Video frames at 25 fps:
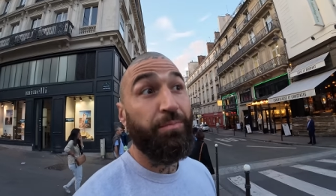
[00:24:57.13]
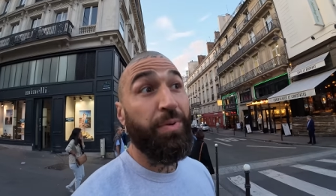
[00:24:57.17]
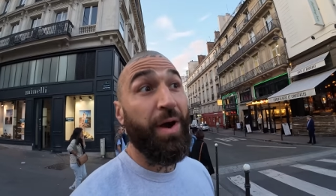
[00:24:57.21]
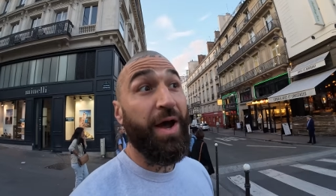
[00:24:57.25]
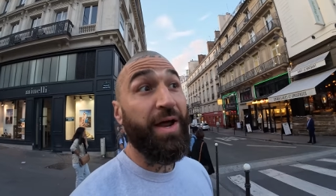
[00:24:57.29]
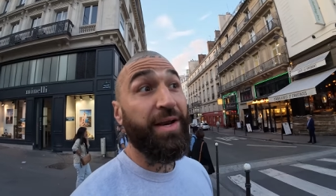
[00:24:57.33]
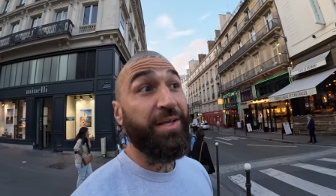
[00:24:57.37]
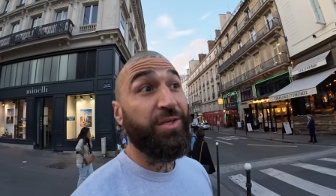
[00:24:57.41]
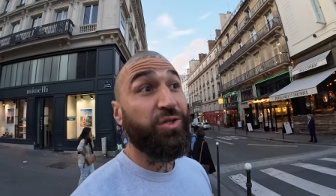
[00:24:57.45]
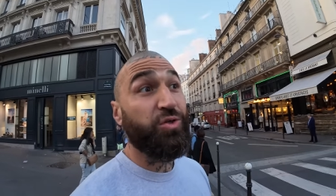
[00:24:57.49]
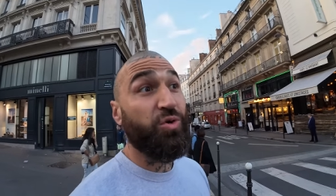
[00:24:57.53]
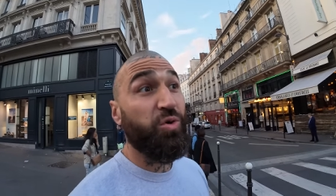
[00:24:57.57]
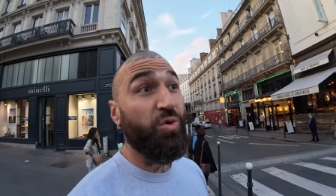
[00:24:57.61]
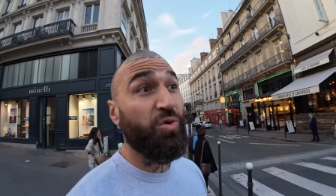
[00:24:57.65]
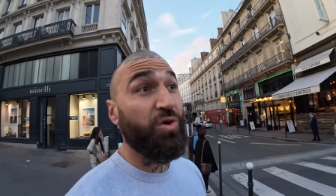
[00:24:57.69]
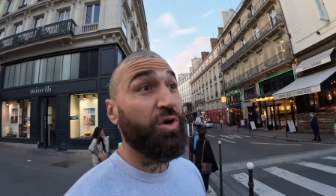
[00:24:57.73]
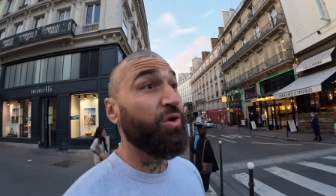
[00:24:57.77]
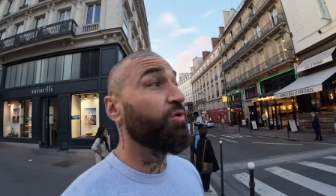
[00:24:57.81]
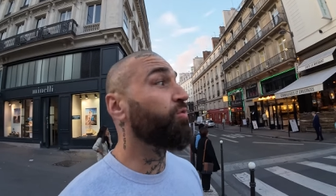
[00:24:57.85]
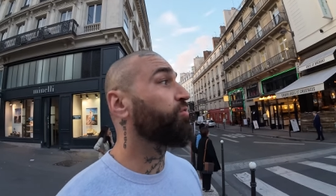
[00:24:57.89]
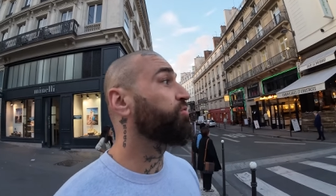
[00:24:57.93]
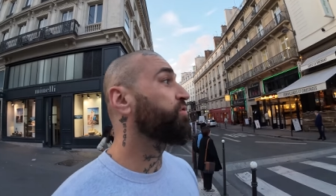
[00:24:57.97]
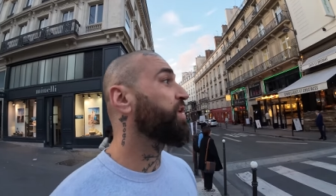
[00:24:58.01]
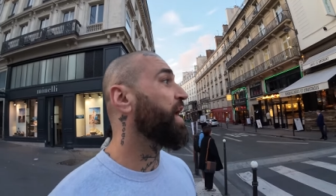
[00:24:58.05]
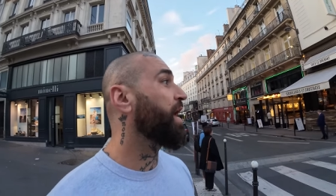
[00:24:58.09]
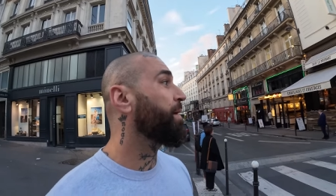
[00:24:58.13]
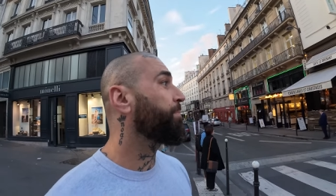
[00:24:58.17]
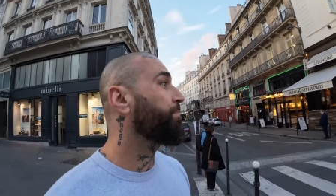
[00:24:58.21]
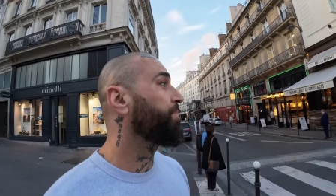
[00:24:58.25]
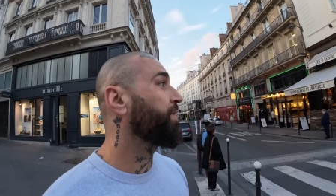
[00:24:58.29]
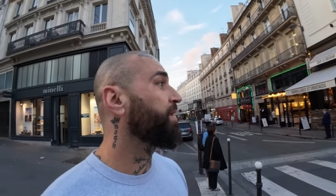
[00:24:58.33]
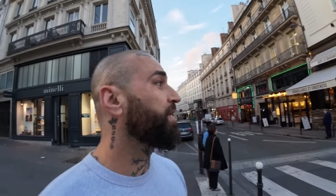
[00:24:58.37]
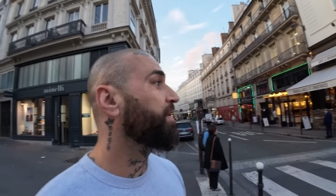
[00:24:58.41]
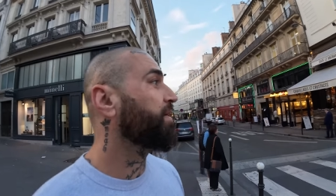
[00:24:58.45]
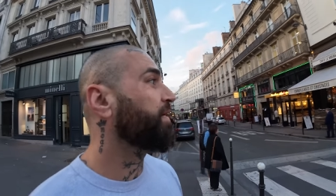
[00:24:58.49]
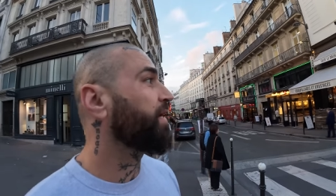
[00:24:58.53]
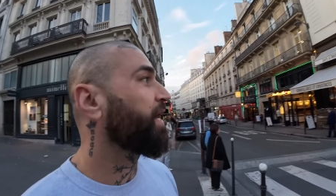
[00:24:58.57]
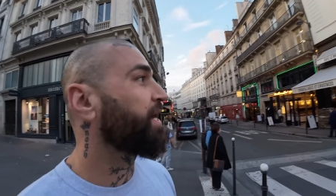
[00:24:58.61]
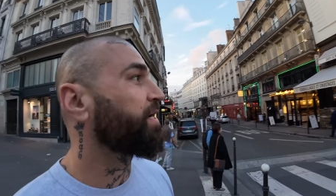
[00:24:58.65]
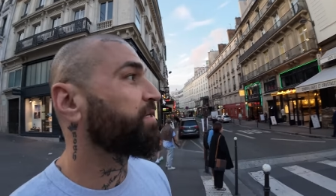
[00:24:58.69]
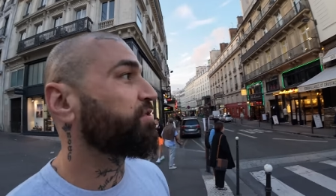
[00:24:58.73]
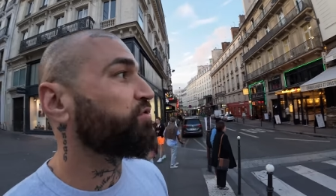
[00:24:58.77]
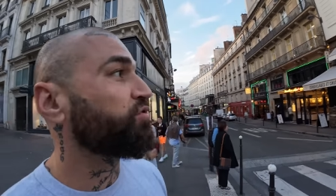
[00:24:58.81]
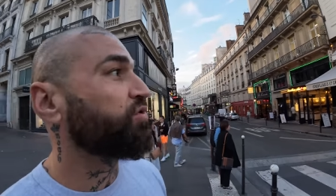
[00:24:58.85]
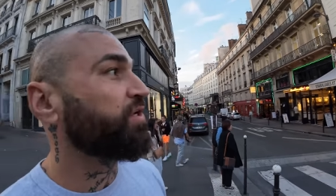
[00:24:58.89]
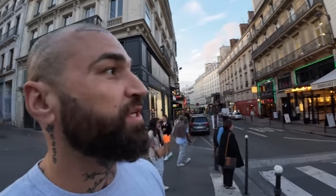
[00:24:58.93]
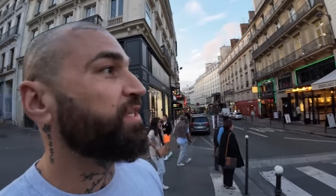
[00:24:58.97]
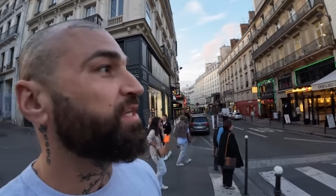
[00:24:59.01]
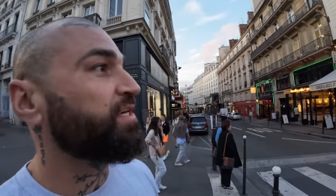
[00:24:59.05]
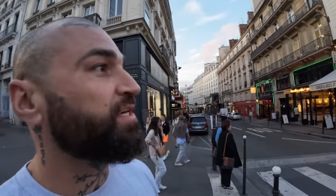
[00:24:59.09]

But this corner looks happening, cars. Look